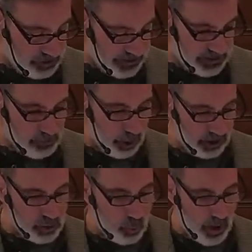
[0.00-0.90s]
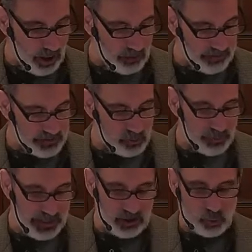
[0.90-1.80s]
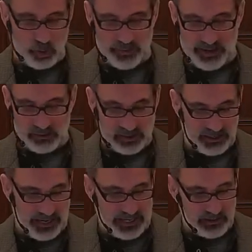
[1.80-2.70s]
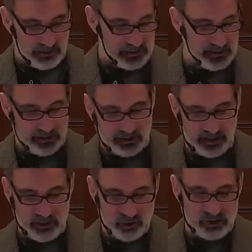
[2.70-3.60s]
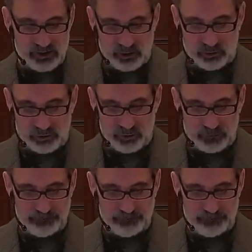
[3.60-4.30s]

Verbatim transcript: That's Mark twelve. That's page one thousand eight, as Deacon Ken just told you.